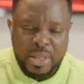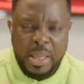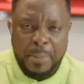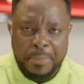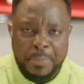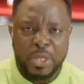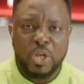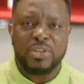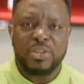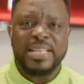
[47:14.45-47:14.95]

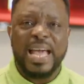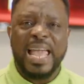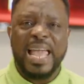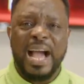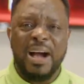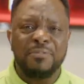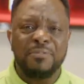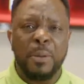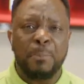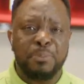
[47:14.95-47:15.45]
Because I
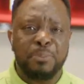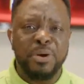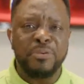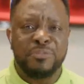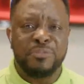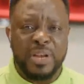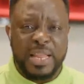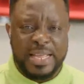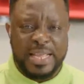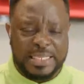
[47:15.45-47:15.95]
have the
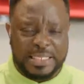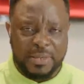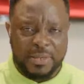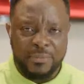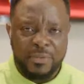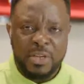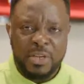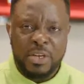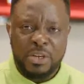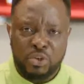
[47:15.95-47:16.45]
privilege
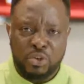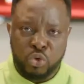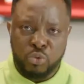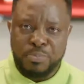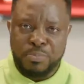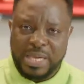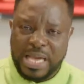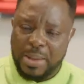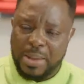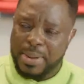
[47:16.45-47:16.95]
to
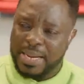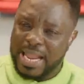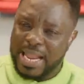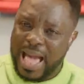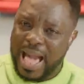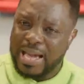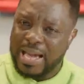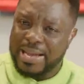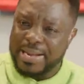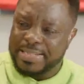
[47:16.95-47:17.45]
become an
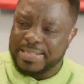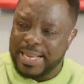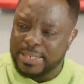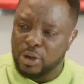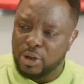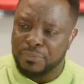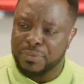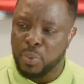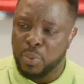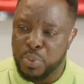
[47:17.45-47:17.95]
architect
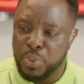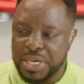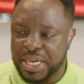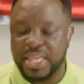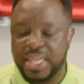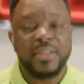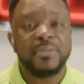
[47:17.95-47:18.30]
of the week.